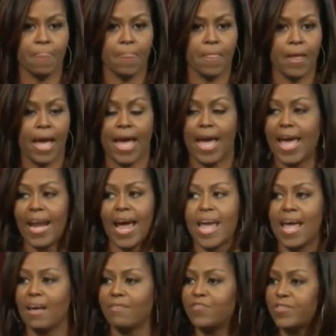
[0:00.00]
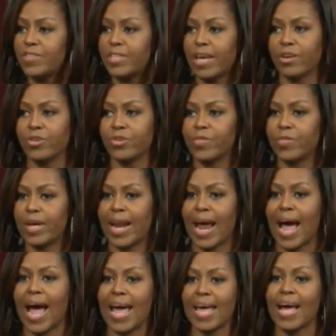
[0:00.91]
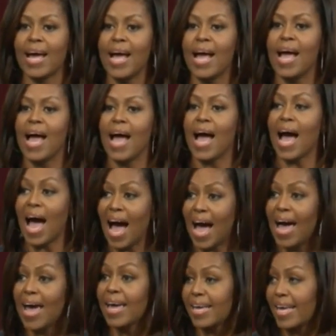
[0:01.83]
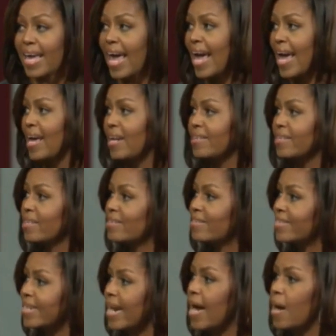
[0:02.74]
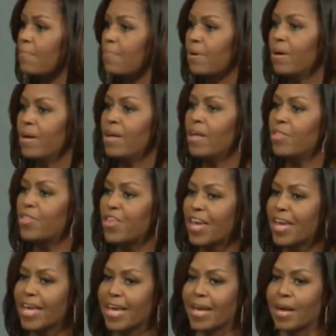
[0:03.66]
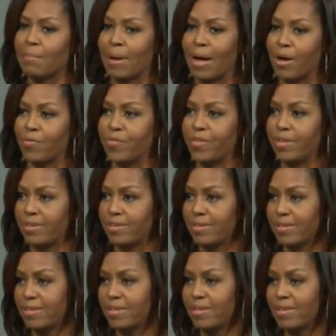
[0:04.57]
And I have to tell you that I can't stop thinking about this.